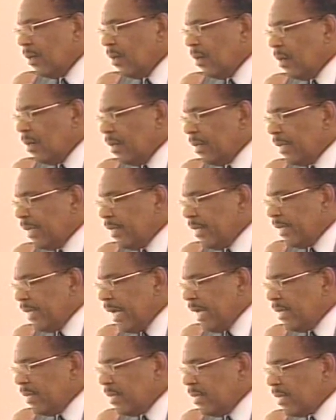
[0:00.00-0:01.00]
under the
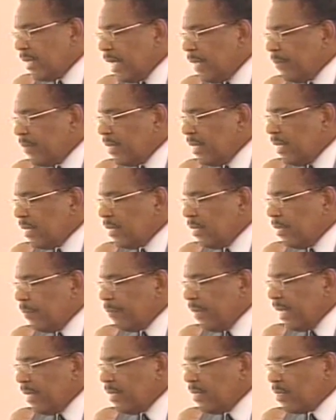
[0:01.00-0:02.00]
1978
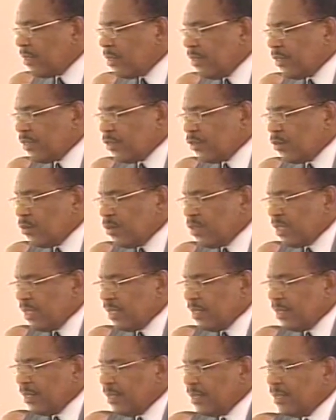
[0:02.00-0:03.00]
Independence Constitution
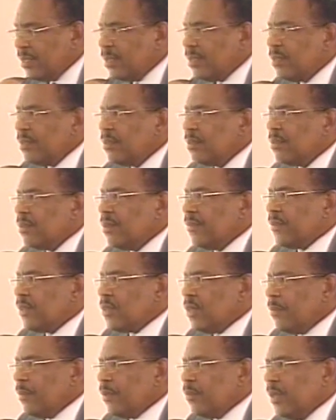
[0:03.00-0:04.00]
of the
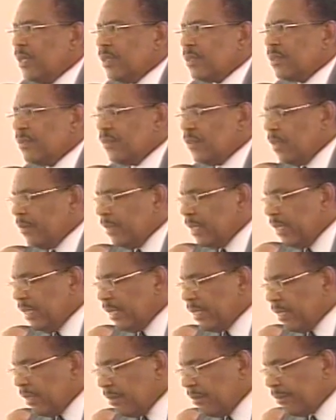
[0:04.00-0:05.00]
Commonwealth of Dominica.